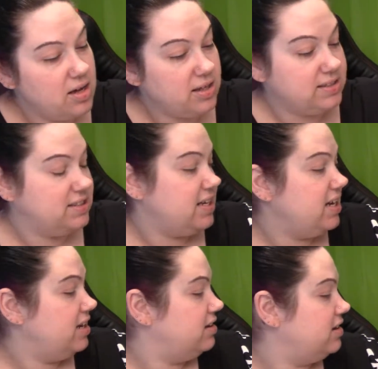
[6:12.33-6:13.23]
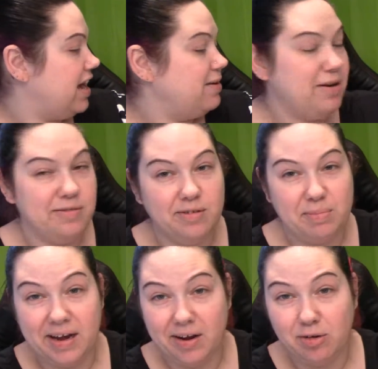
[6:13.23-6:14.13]
let's see,
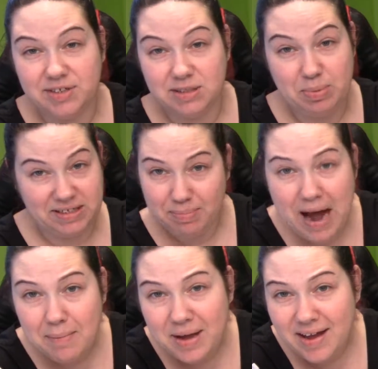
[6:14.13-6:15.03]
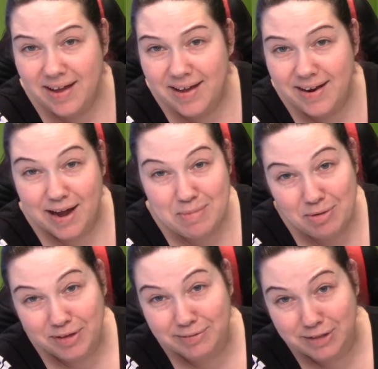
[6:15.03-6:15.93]
my oldest picked a Batman. I made
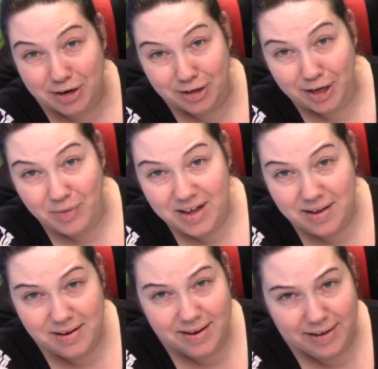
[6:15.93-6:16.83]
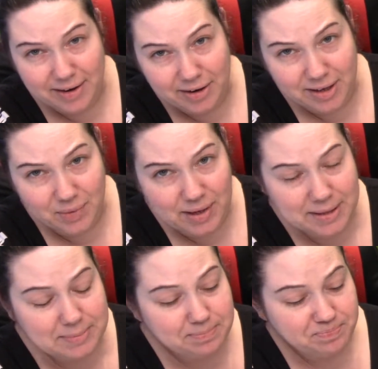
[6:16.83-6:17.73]
one that was Harley Quinn. I like Harley
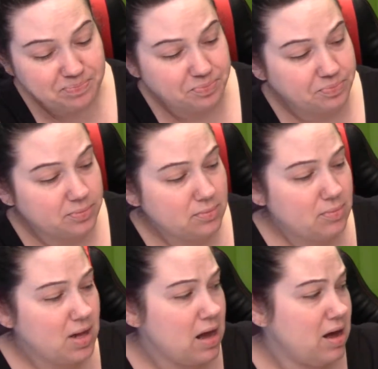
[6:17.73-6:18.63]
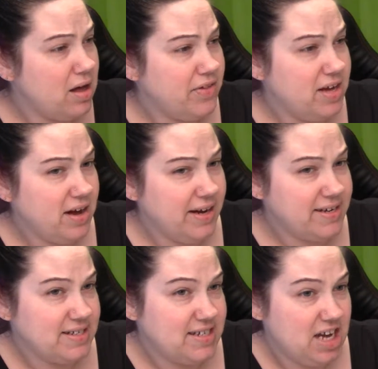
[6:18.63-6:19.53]
Quinn. The
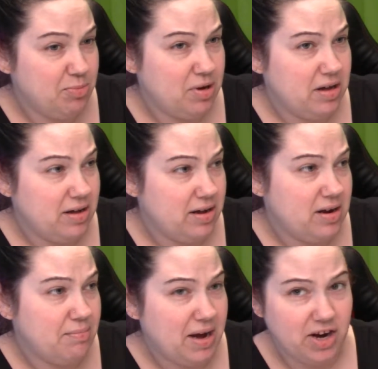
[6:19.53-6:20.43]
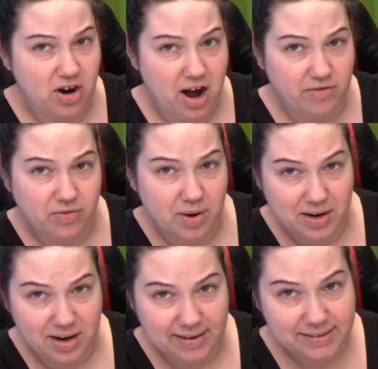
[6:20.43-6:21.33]
youngest, he put a Minecraft one
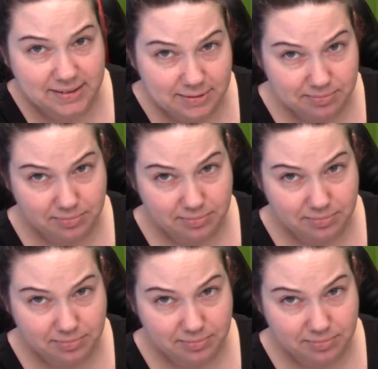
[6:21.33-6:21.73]
in his.